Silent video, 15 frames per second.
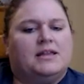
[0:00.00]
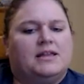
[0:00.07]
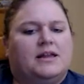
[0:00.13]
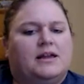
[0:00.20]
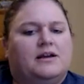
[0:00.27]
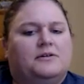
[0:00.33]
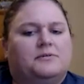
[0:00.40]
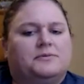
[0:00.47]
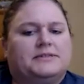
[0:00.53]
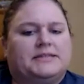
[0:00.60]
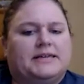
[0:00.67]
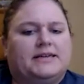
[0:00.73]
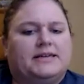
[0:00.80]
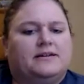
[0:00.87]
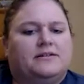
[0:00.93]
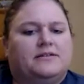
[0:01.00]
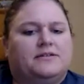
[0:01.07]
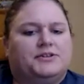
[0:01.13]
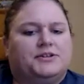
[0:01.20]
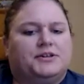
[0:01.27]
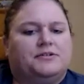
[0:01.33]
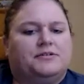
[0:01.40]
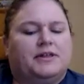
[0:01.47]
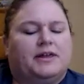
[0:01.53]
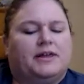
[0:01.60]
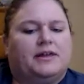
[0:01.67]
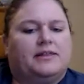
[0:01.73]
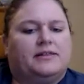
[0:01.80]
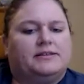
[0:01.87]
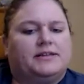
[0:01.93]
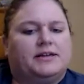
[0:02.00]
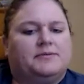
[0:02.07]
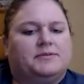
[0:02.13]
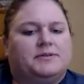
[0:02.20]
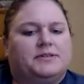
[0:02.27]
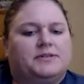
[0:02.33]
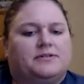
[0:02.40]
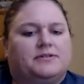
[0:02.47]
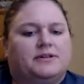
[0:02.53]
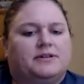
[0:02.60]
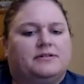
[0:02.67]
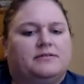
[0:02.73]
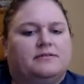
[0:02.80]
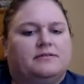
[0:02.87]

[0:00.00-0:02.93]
Now, how was he on the show, like, at the time it started?